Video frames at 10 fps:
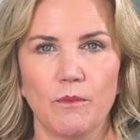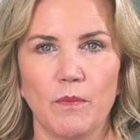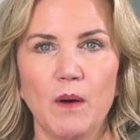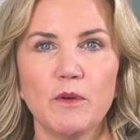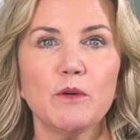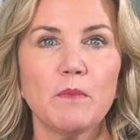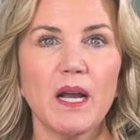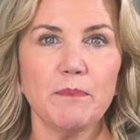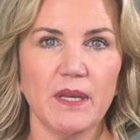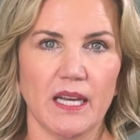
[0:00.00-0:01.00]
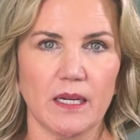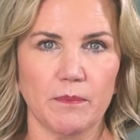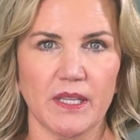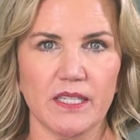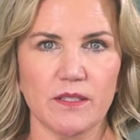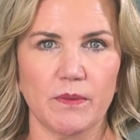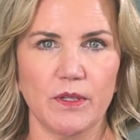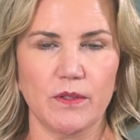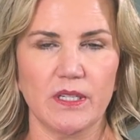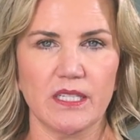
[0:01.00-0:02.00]
But you might be at a place where
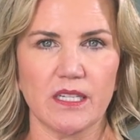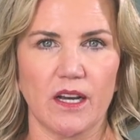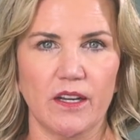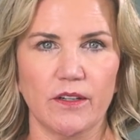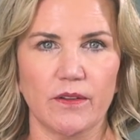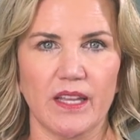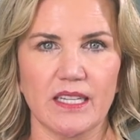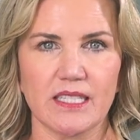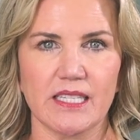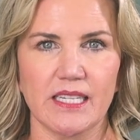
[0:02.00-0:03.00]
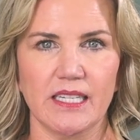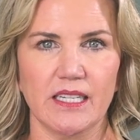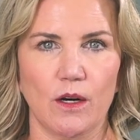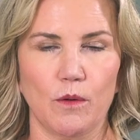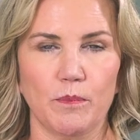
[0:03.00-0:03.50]
you need to hire that CEO.